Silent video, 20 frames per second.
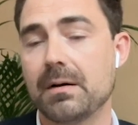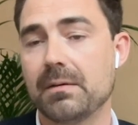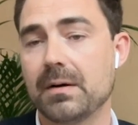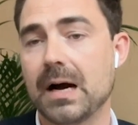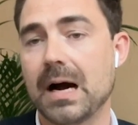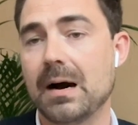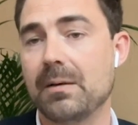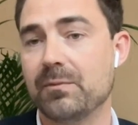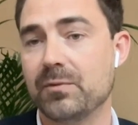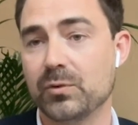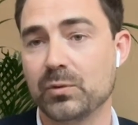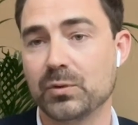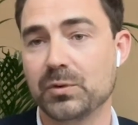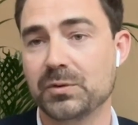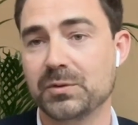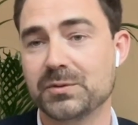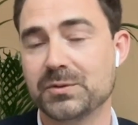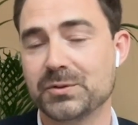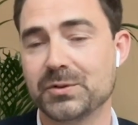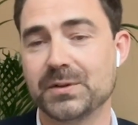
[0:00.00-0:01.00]

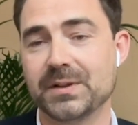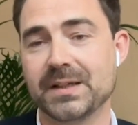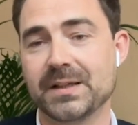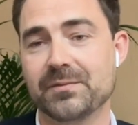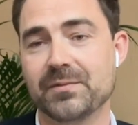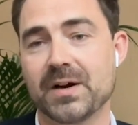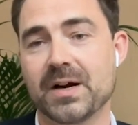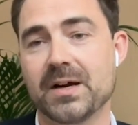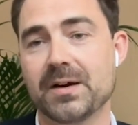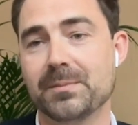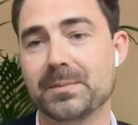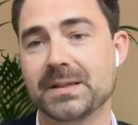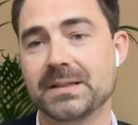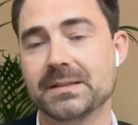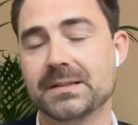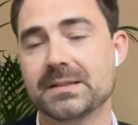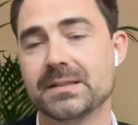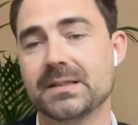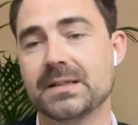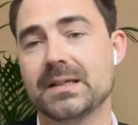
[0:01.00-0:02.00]
harmful to the
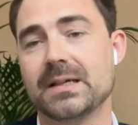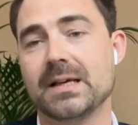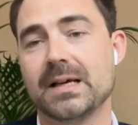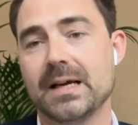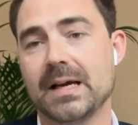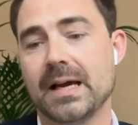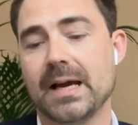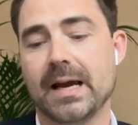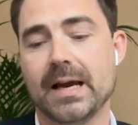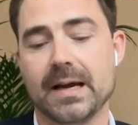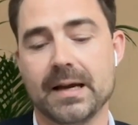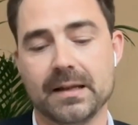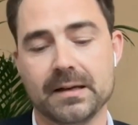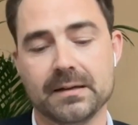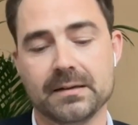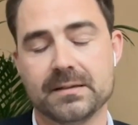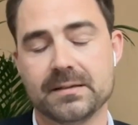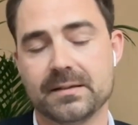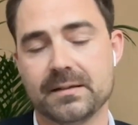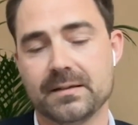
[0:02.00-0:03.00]
environment.
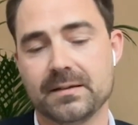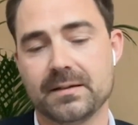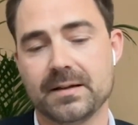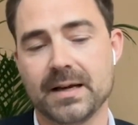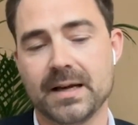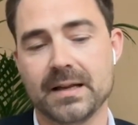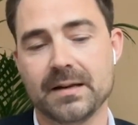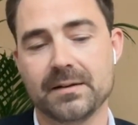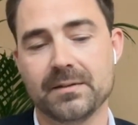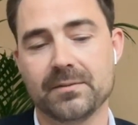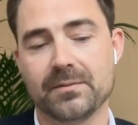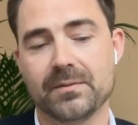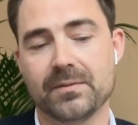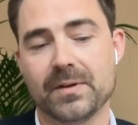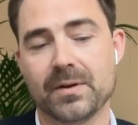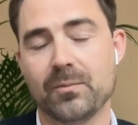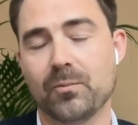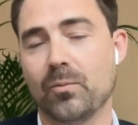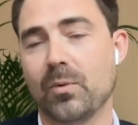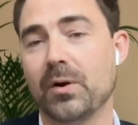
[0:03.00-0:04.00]
And
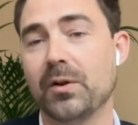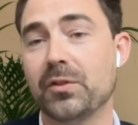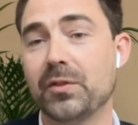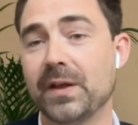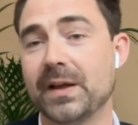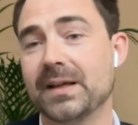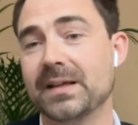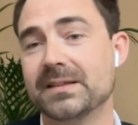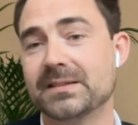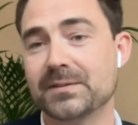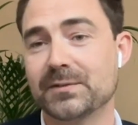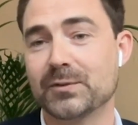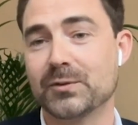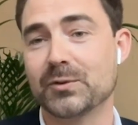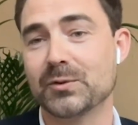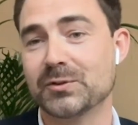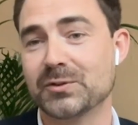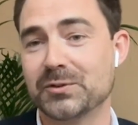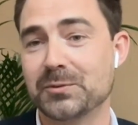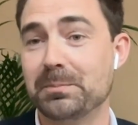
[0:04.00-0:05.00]
the one thing is, of
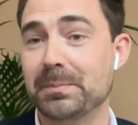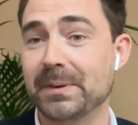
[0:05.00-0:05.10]
course, to